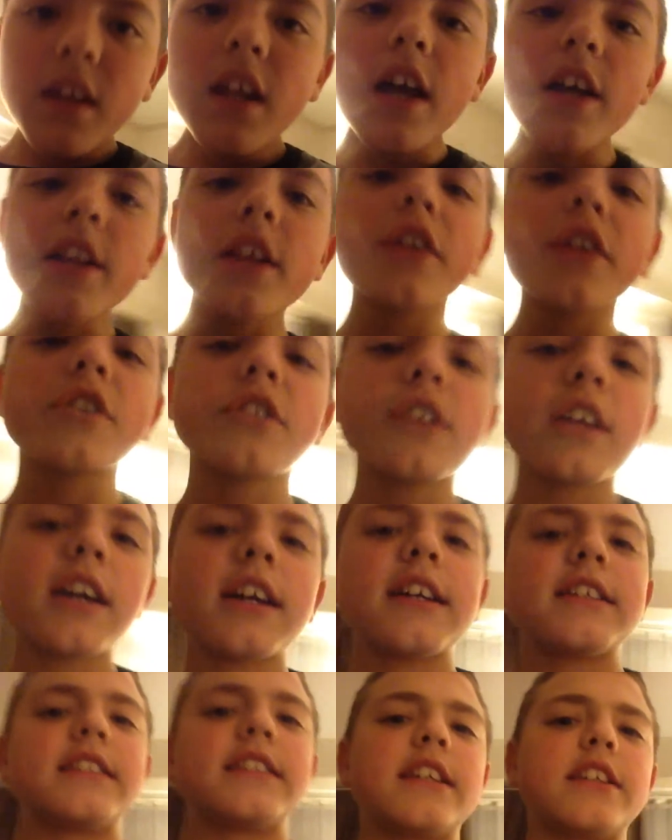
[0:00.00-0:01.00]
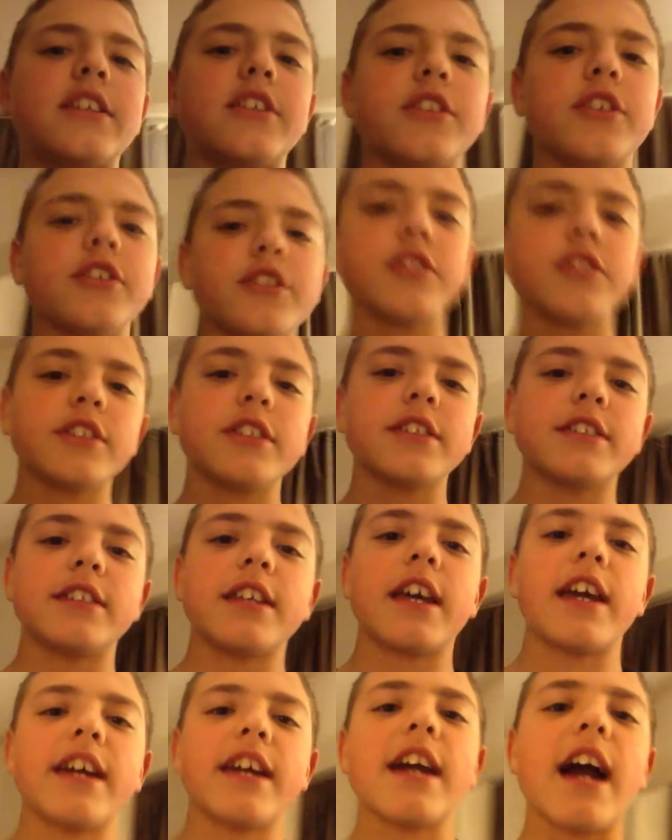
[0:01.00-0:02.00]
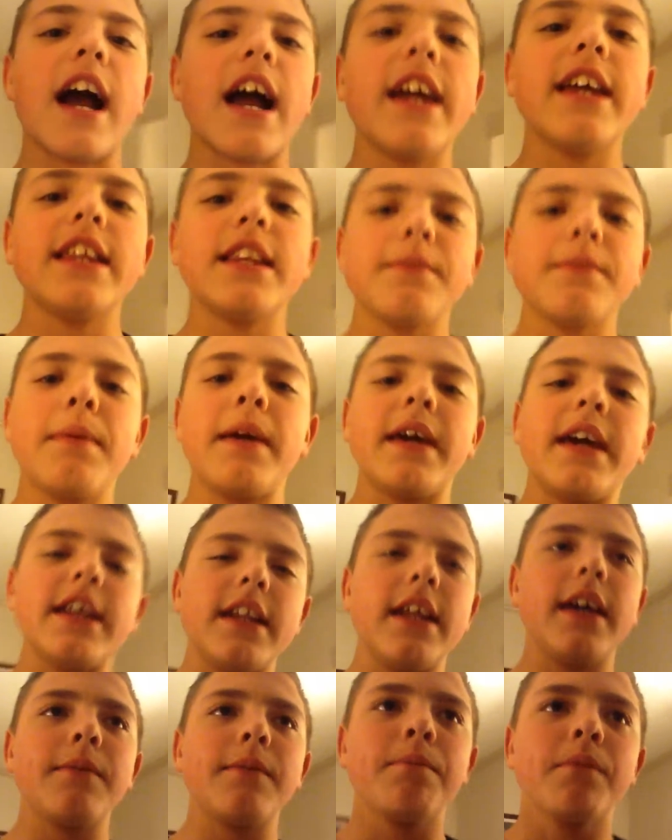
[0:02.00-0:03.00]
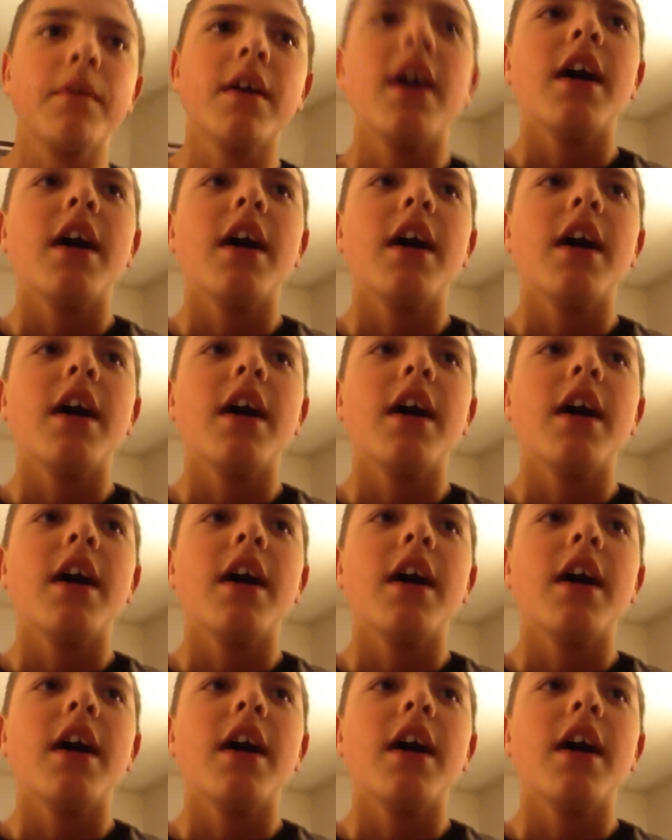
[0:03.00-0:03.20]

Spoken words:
another thing is that there's this guy in the beginning.